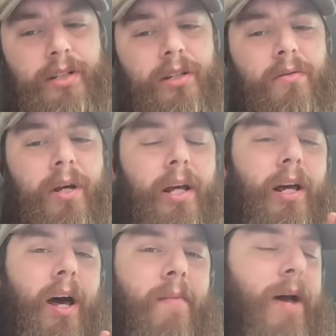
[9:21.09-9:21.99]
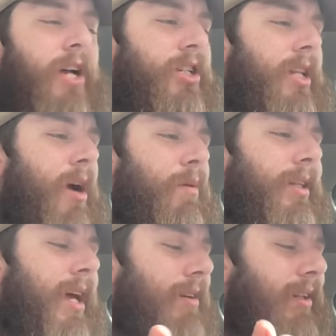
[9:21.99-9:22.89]
So imagine that with
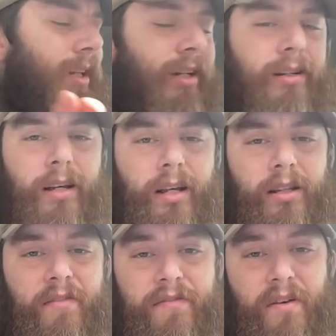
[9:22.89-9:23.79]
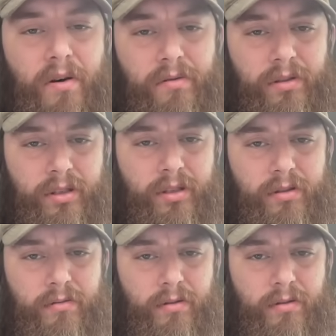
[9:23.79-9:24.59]
everything the phones,